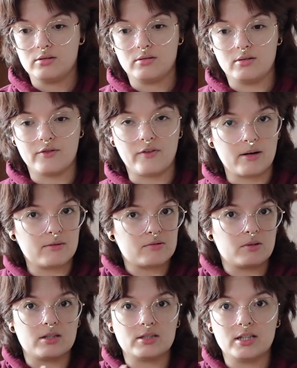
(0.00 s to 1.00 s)
the fibers
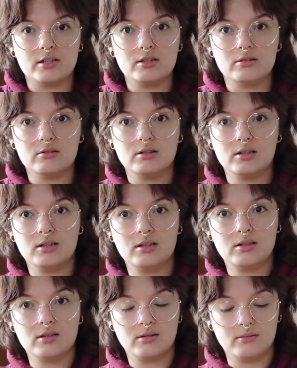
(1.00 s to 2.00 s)
will continue
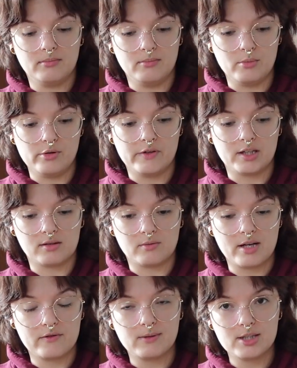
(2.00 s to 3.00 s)
moving
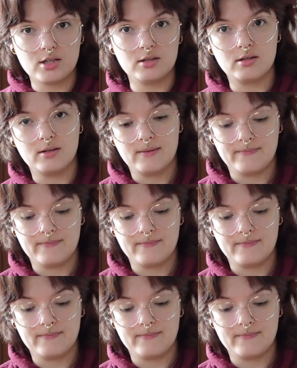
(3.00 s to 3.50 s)
away from each other,